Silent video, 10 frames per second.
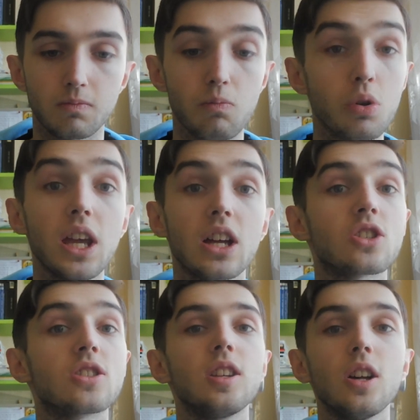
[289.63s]
But yeah,
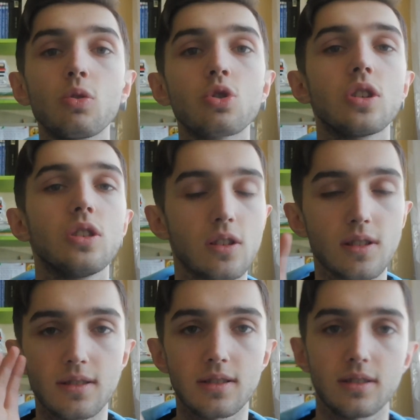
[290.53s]
still she
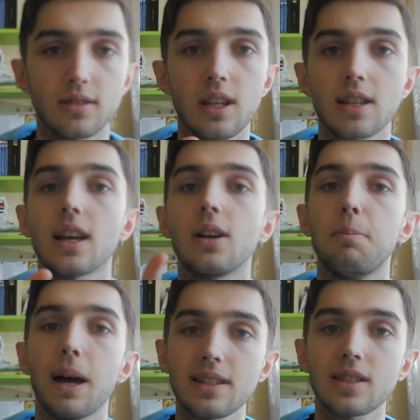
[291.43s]
does her
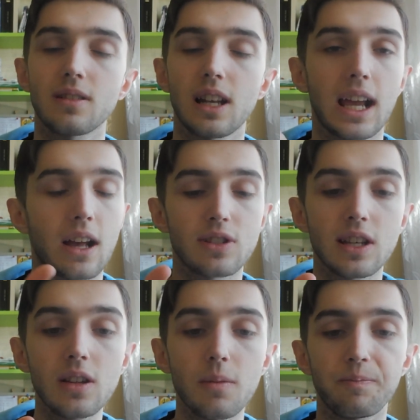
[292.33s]
best, like I
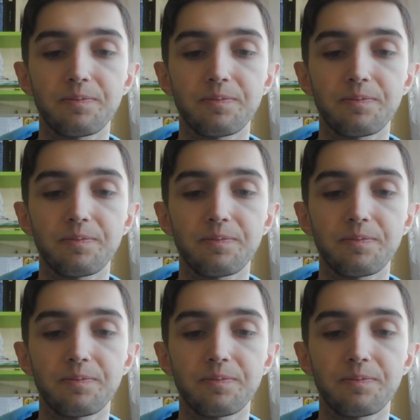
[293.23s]
said,